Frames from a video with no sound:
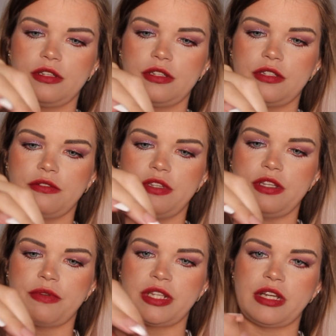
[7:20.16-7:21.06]
So
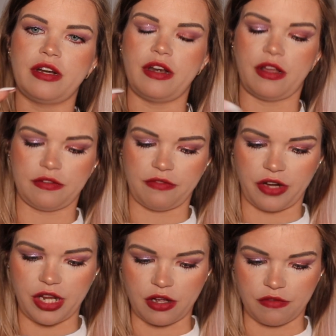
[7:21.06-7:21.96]
these ones are not
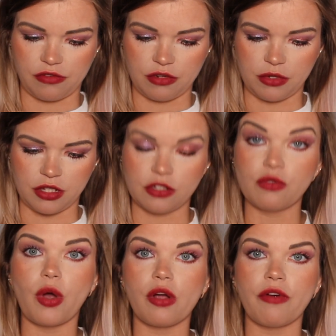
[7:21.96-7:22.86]
very comfortable to
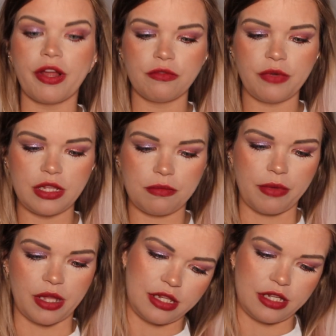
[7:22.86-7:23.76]
walk around with,
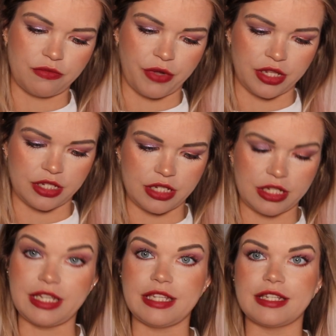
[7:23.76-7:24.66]
but these
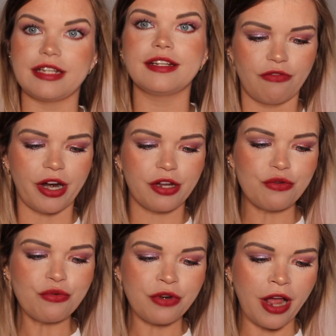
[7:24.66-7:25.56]
ones, these
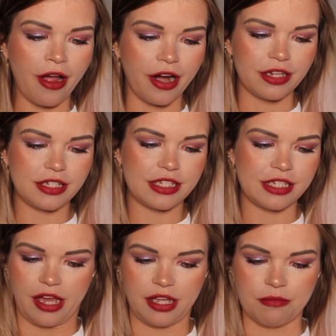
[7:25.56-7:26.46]
Racoon
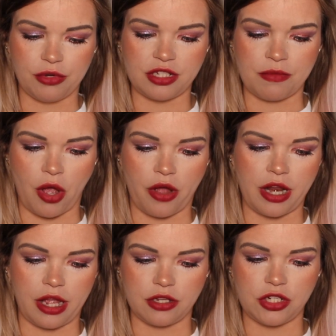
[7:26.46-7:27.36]
hearts, I can put them
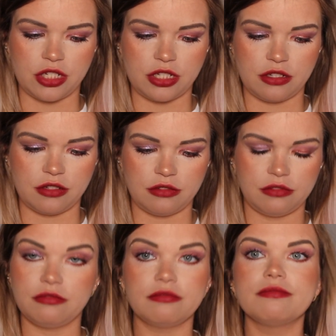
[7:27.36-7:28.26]
on and just
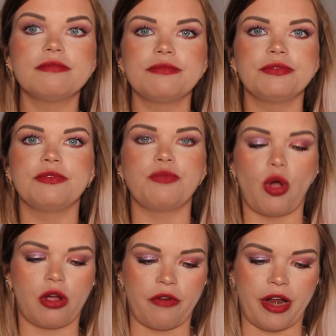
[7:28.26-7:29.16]

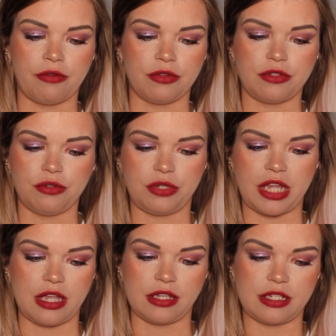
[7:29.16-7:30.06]
walk around, do
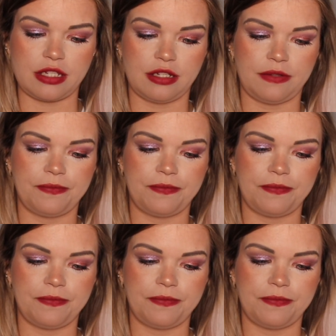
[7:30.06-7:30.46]
things.